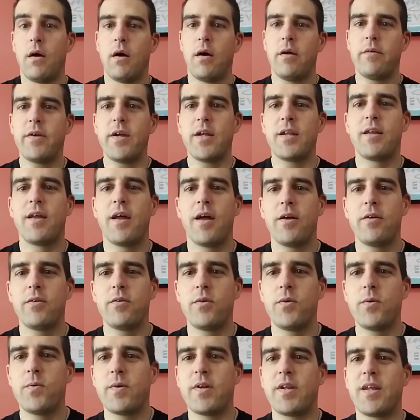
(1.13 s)
All right, how you
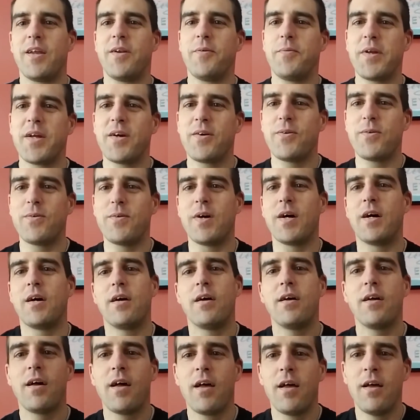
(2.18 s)
doing? Here we go.
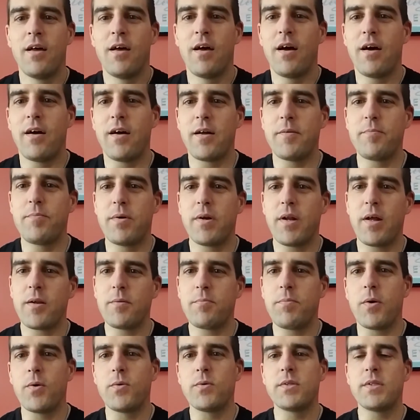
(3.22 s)
I put out a
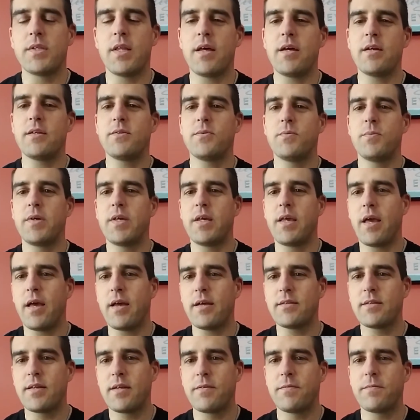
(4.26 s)
post last week
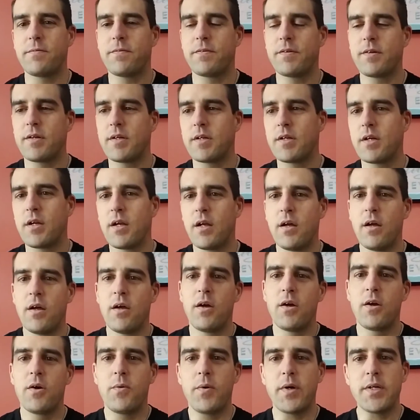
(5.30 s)
asking for
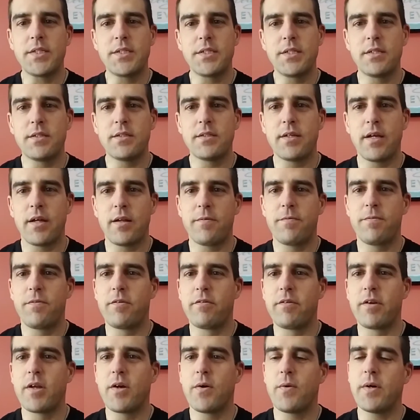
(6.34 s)
questions. I had a few
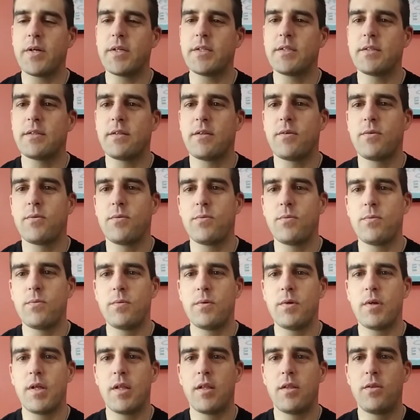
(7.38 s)
requests
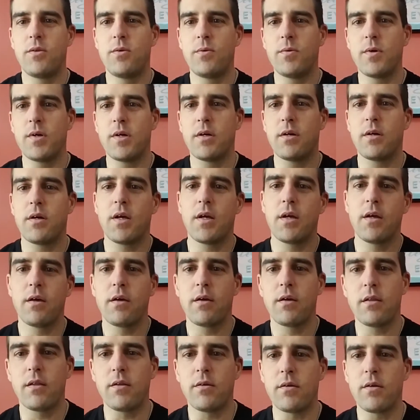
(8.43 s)
to do a
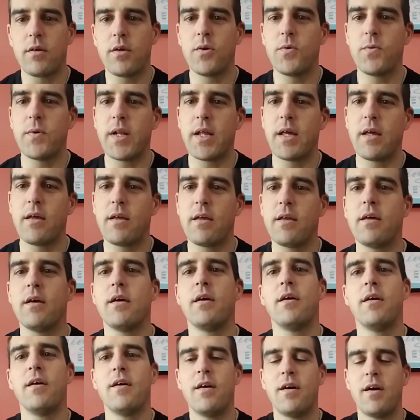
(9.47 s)
little Q&A.
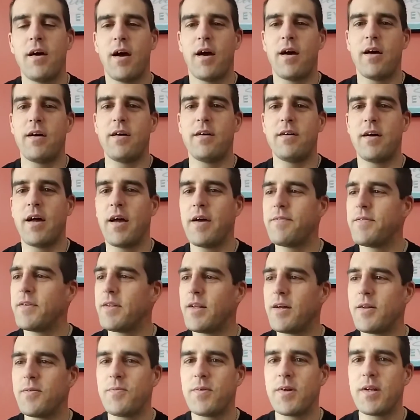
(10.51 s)
I haven't
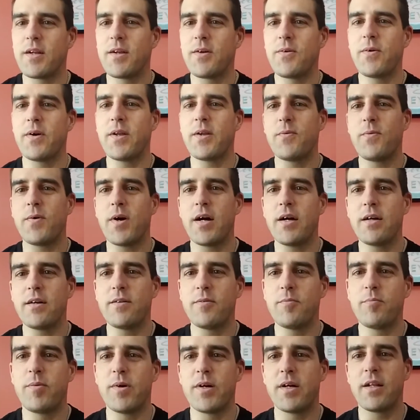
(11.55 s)
done one in quite a
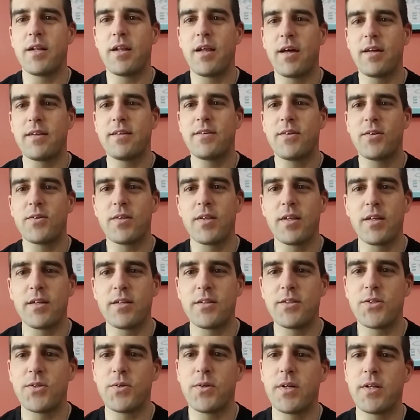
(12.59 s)
while, but I certainly
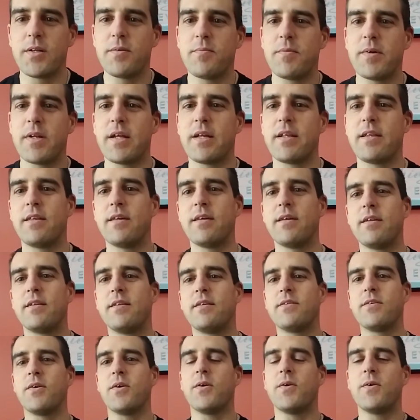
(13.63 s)
enjoyed them when I did,
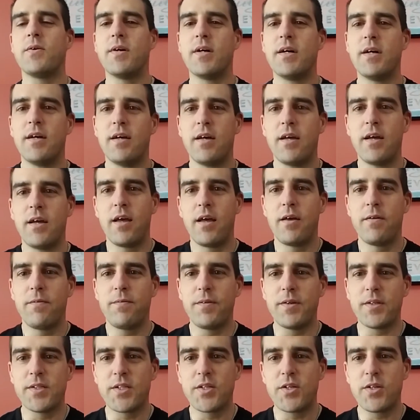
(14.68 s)
so it
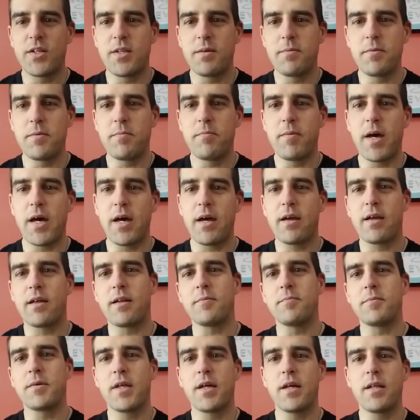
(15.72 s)
feels good to be back, and
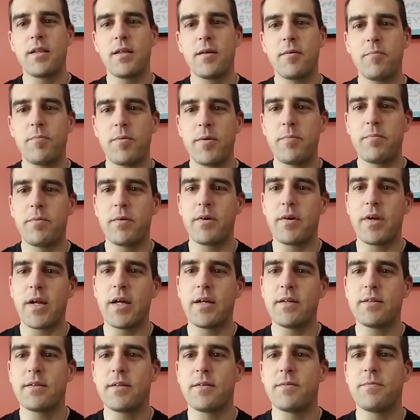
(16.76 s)
I'm glad that people are
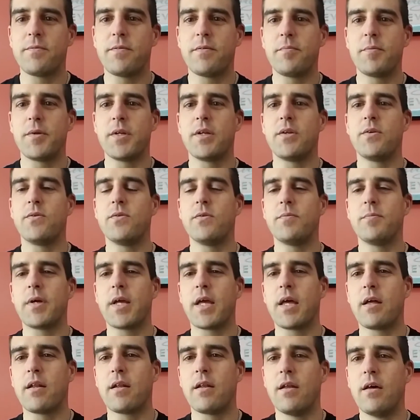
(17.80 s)
asking for me to do them
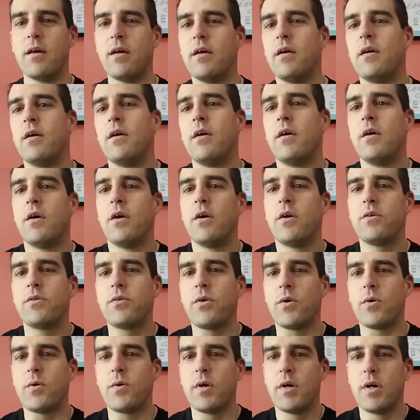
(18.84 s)
again.
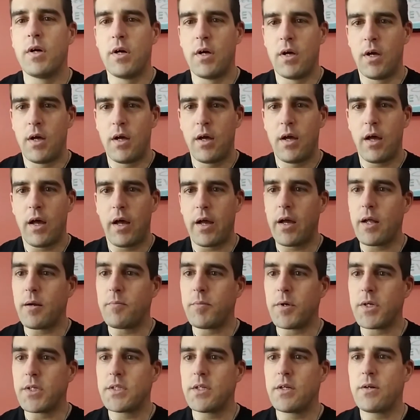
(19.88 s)
So I got a
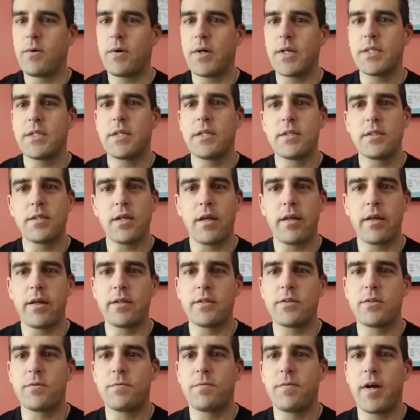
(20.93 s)
bunch of questions. I'll
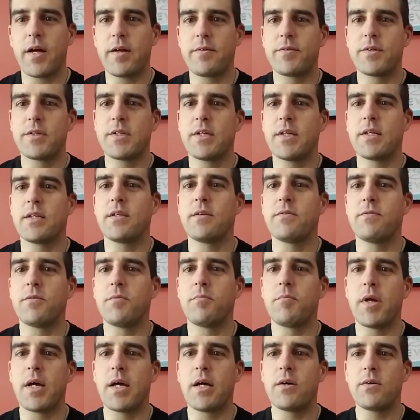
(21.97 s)
answer 5 or 6 of
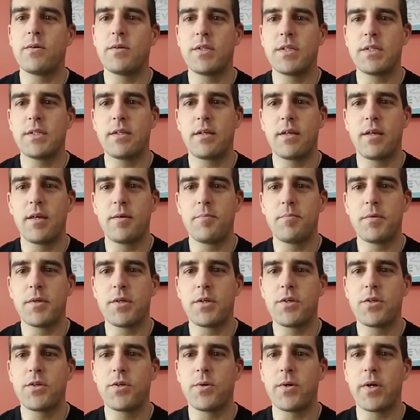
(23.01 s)
them now just to keep
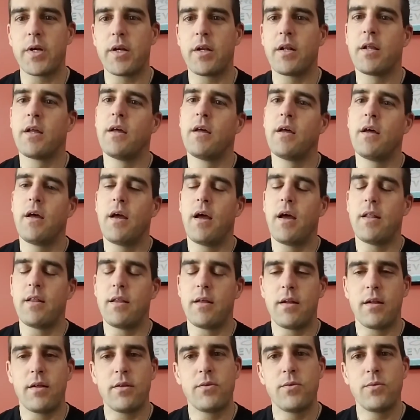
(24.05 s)
this short, and
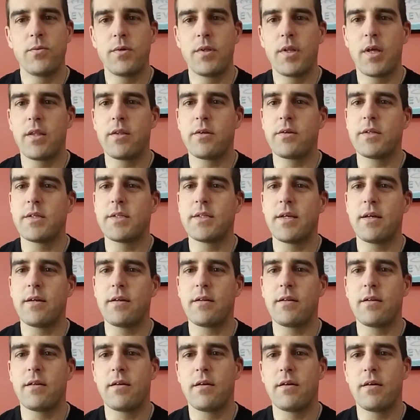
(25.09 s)
then I'll do another
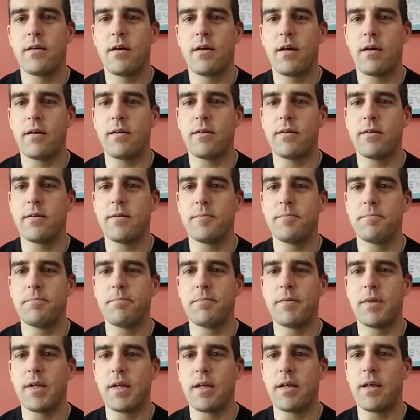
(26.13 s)
set
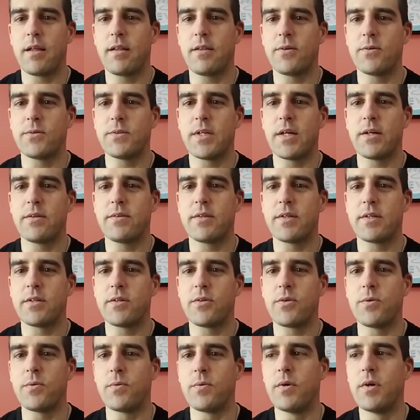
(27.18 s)
and get those out there
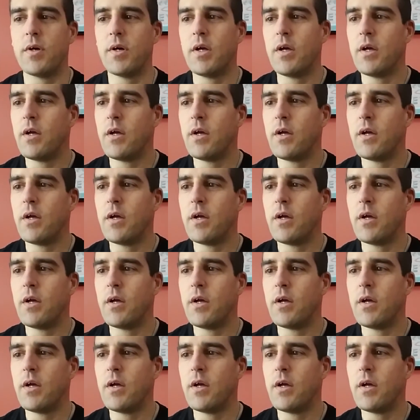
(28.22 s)
too.